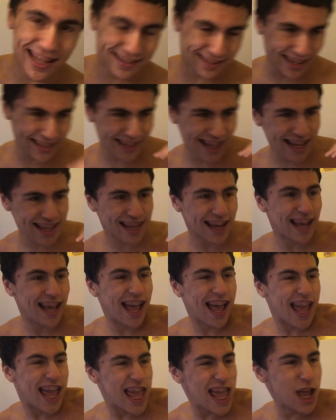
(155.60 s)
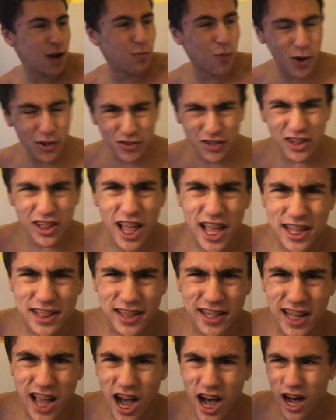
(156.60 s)
It's not like, it wasn't like
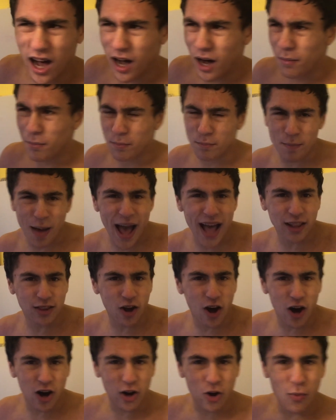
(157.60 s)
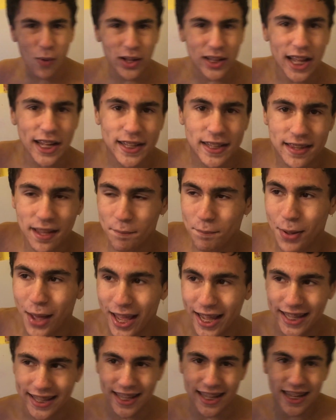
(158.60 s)
the Mad Dog, where like the
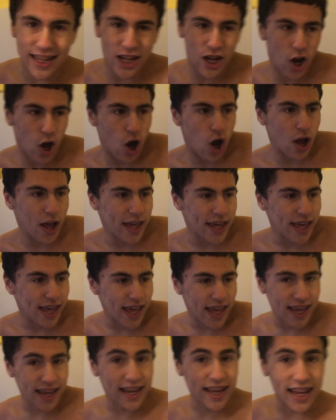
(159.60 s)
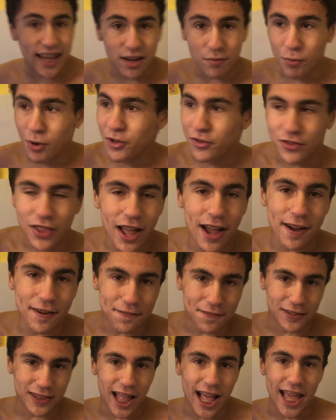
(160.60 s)
pain was there
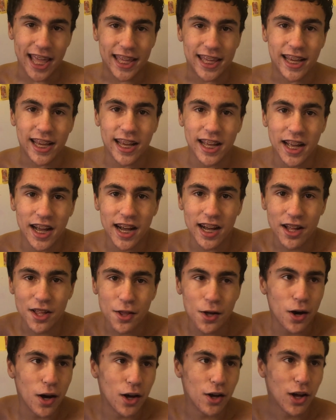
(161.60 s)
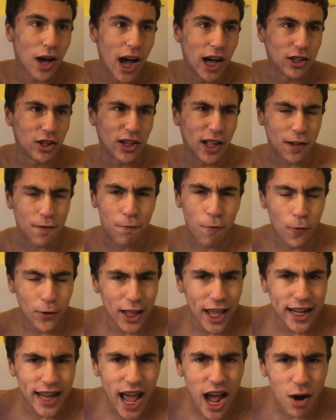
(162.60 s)
for like, I don't know, like
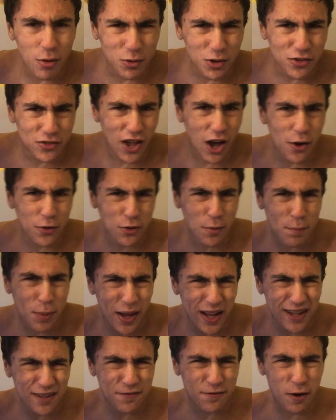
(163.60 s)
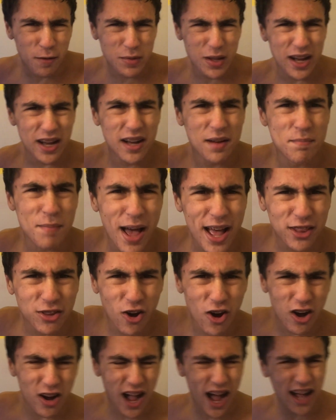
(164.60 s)
48 hours. I was in pain from the Mad
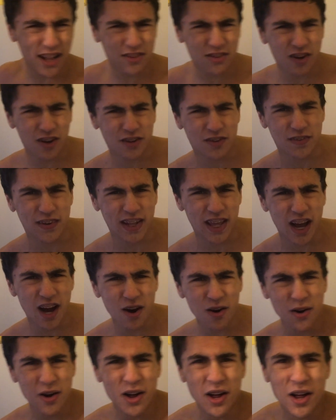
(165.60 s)
Dog Hot Sauce video.